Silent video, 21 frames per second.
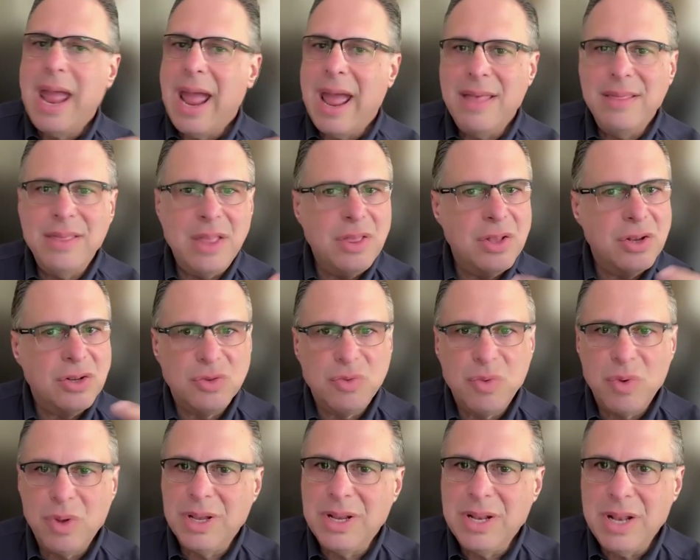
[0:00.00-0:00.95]
and then there's
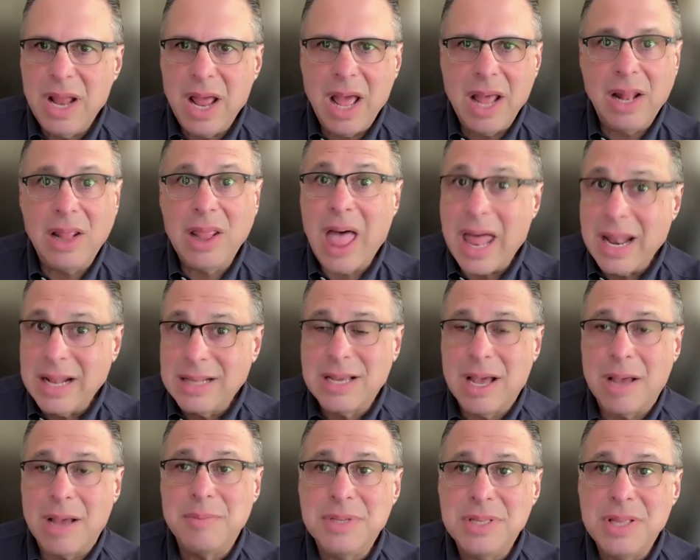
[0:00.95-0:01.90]
really a lot of
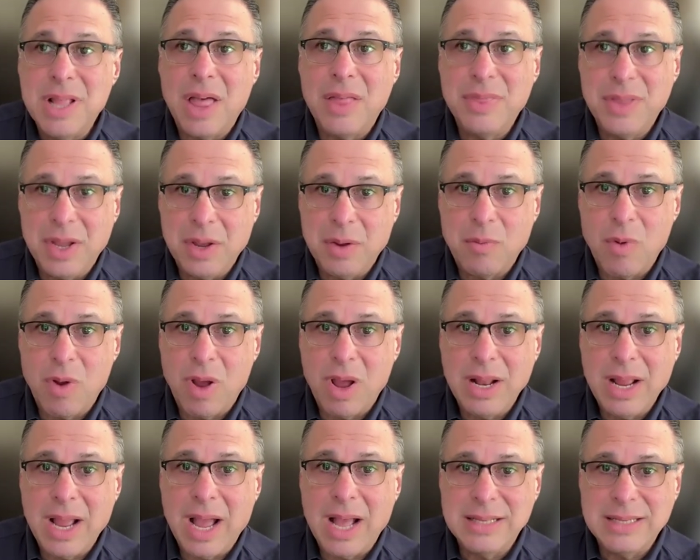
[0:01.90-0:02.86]
times nothing in
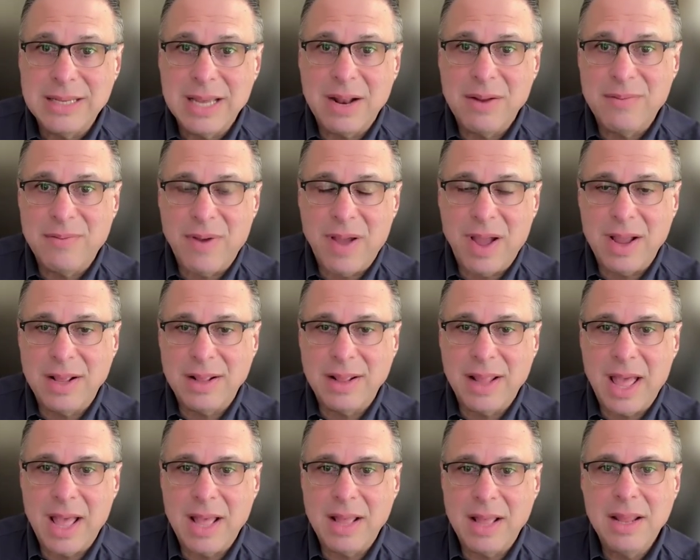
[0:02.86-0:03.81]
writing identifying
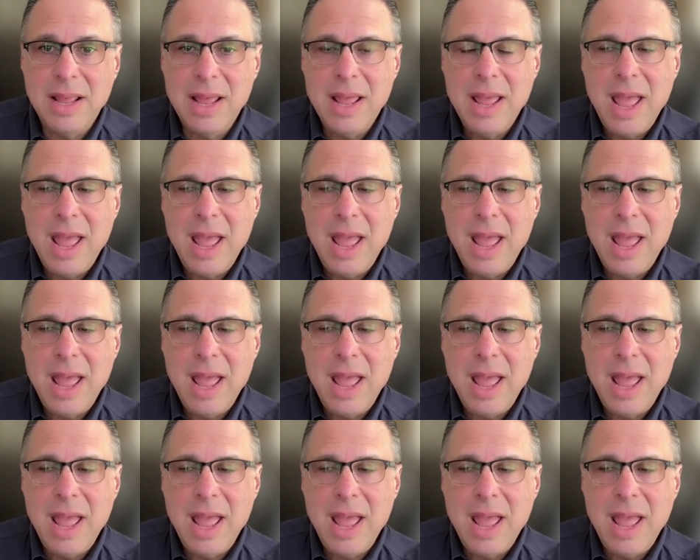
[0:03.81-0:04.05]
that,